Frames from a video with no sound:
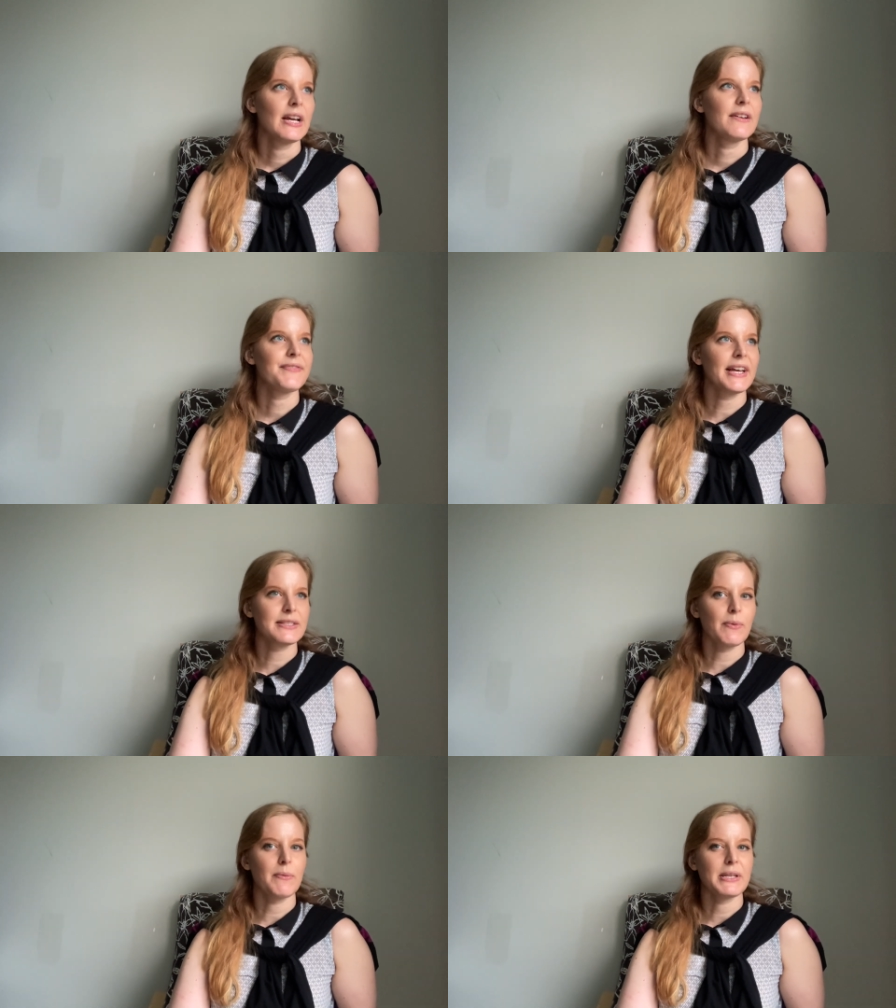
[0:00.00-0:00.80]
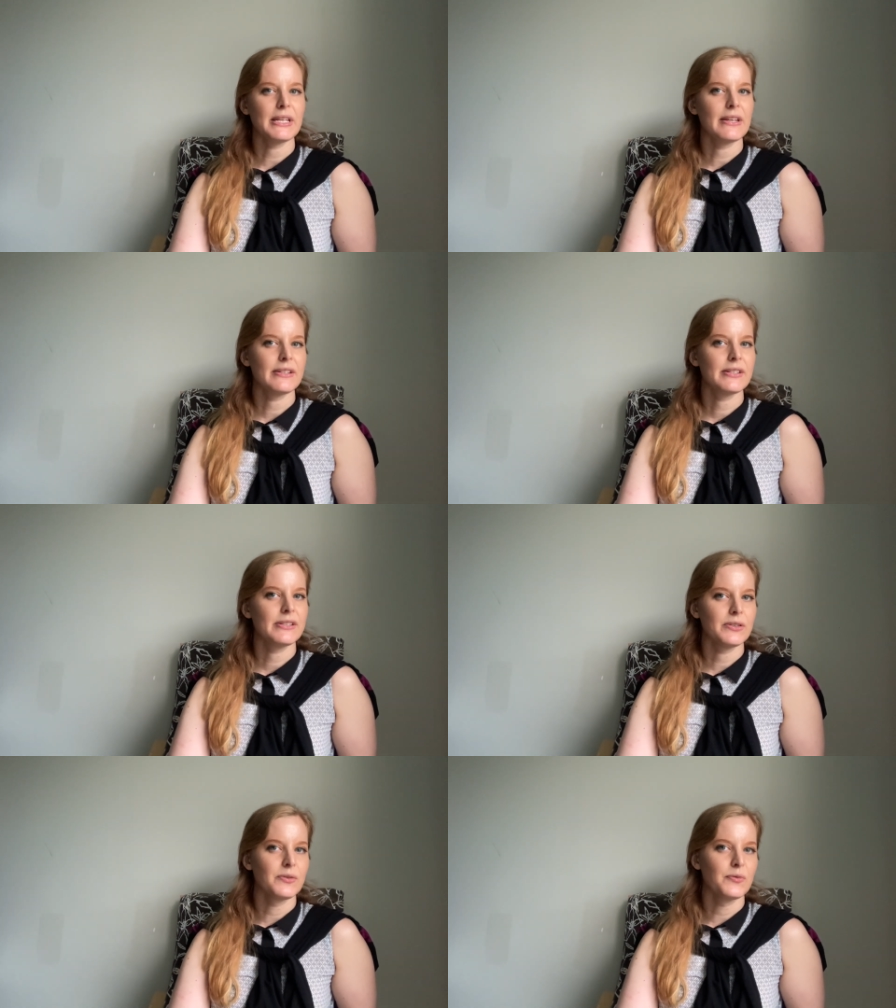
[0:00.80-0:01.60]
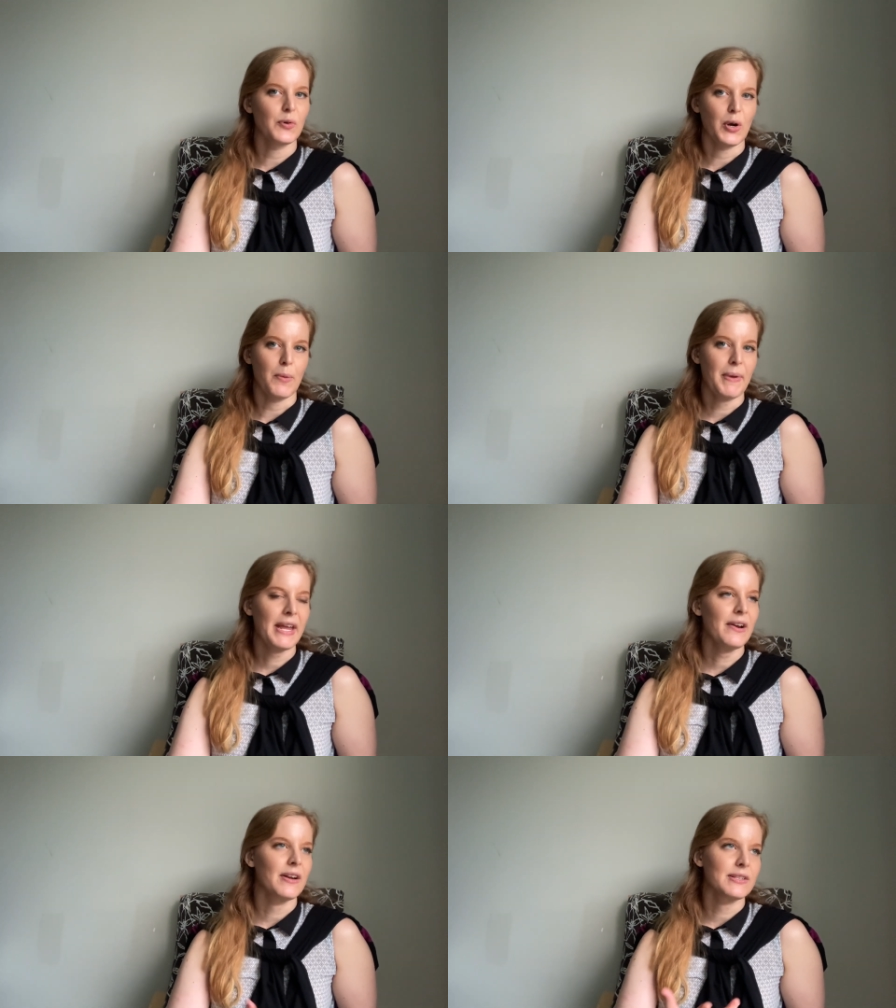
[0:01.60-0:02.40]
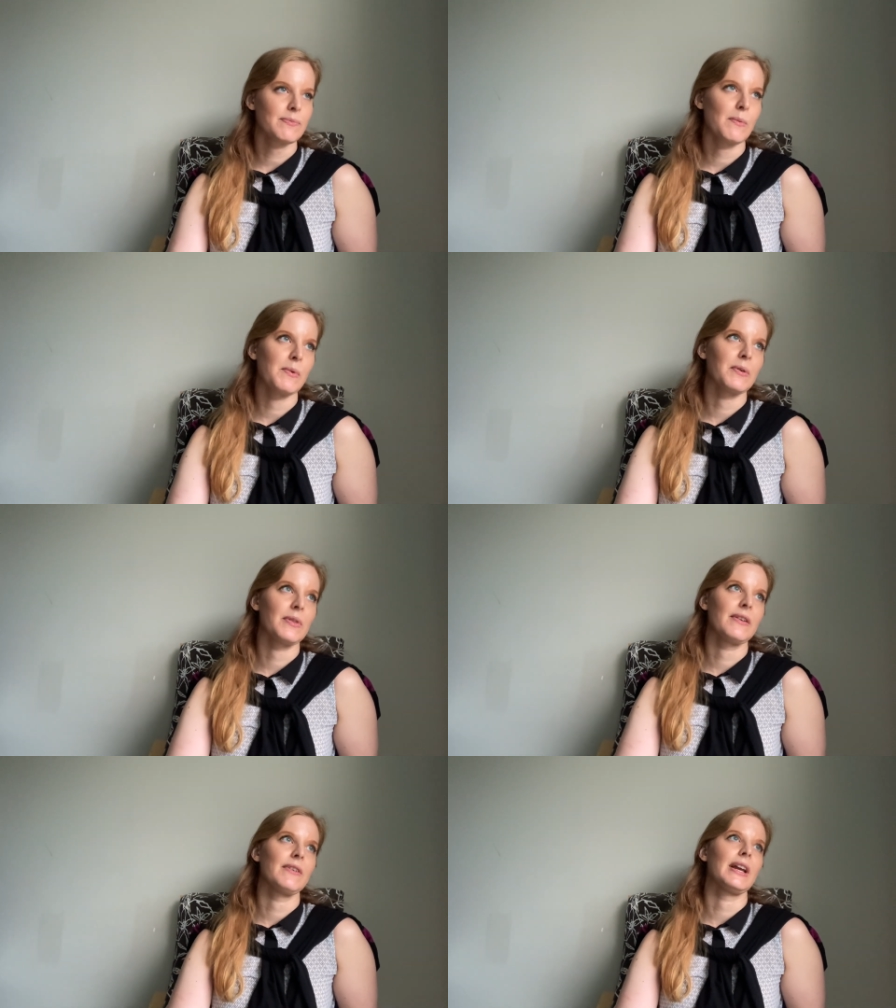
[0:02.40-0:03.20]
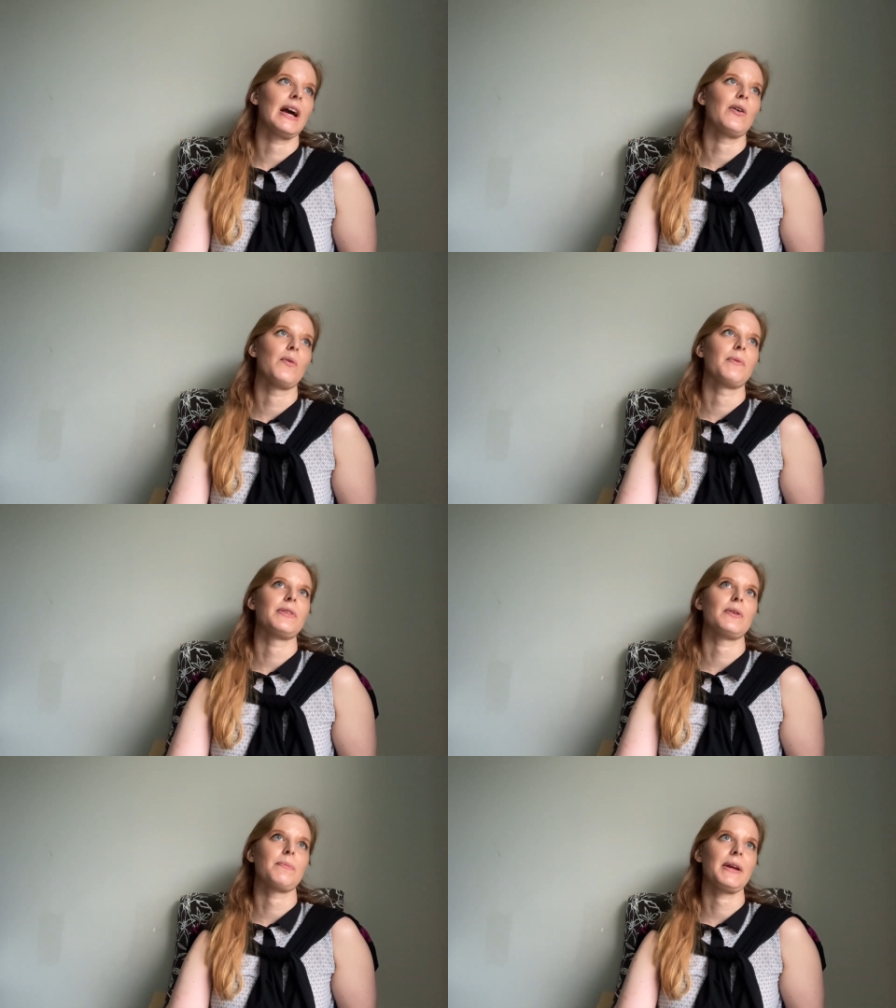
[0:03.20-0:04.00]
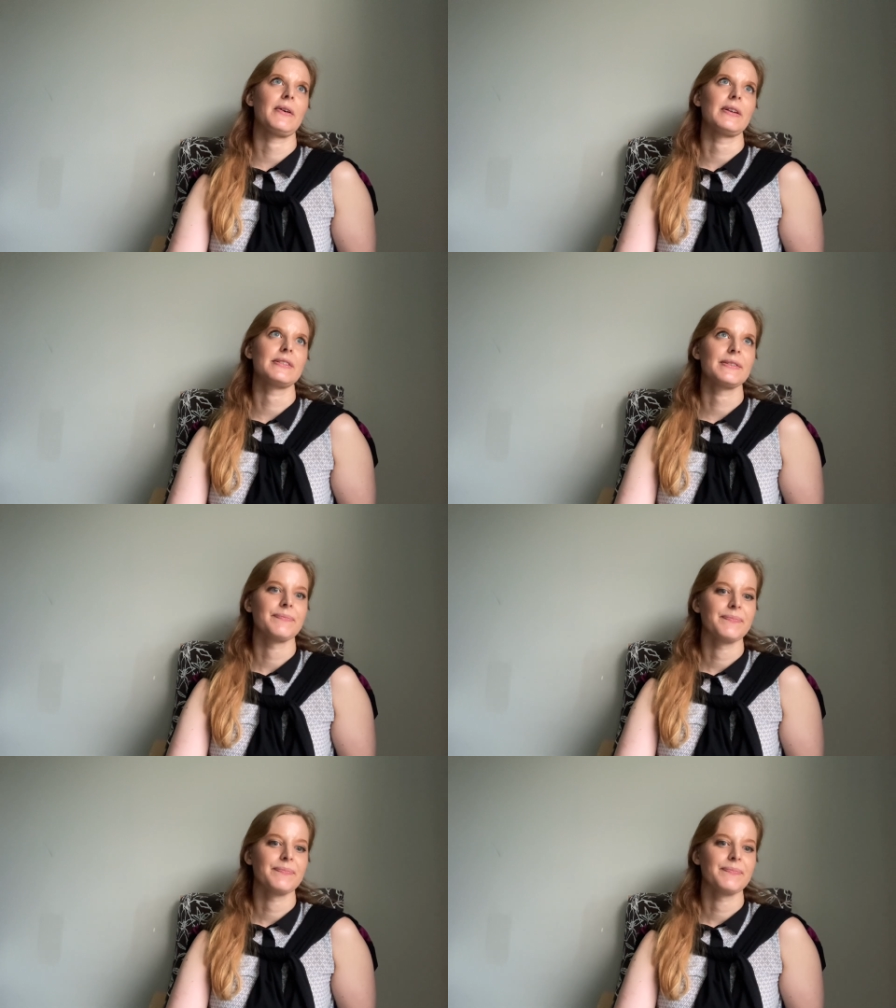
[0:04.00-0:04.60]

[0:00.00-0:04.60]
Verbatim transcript: if that's what we needed to do for our parents when we were living at home with our parents.